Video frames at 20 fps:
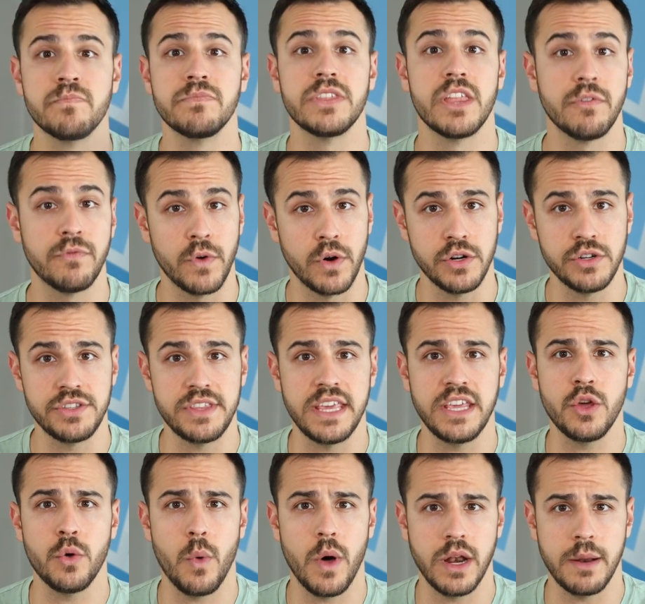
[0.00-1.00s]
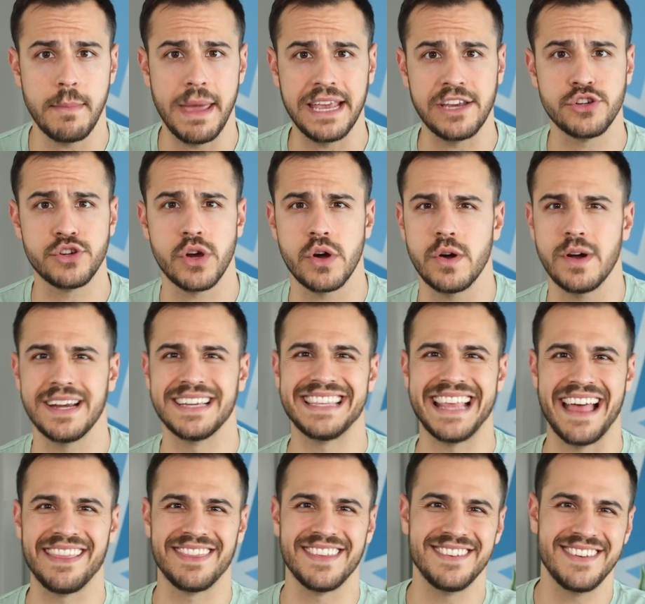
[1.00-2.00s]
The first thing you'll wanna make sure is
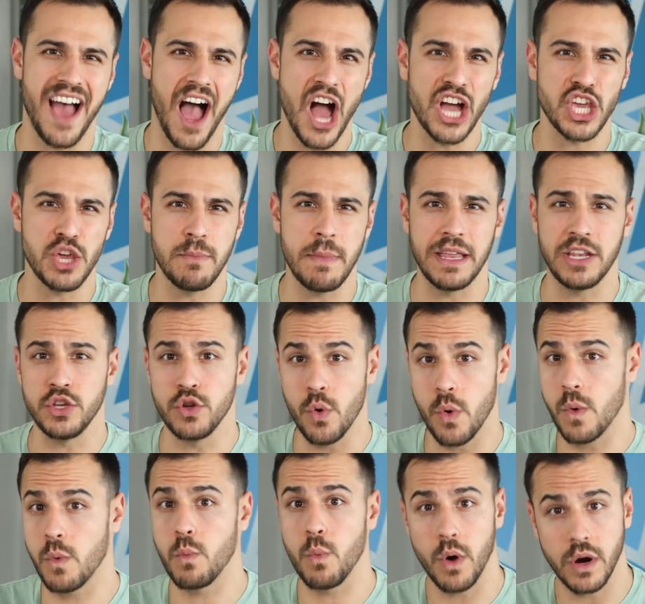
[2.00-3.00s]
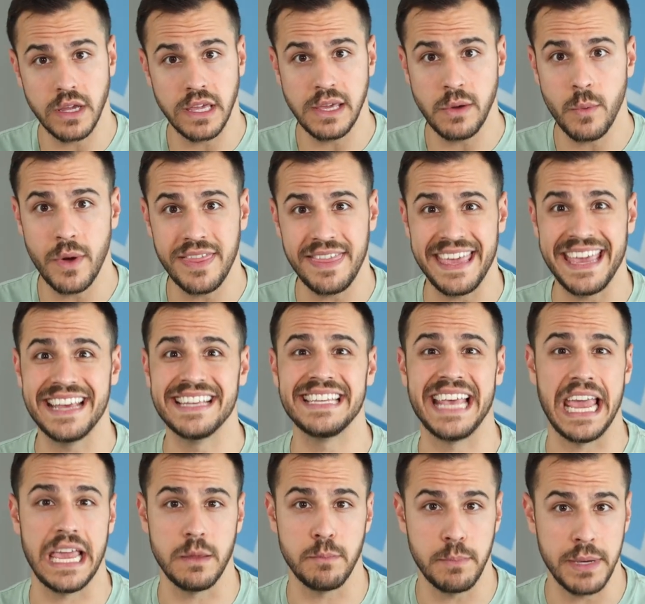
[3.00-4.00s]
that the document you're working with is
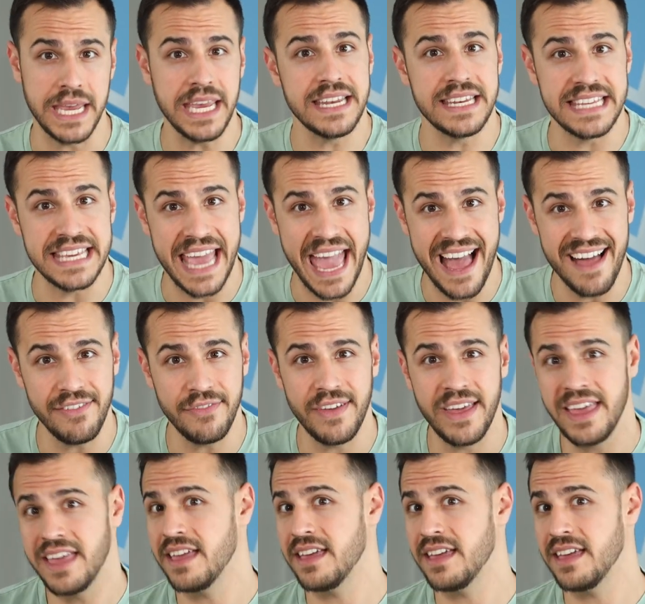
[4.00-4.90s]
a PDF.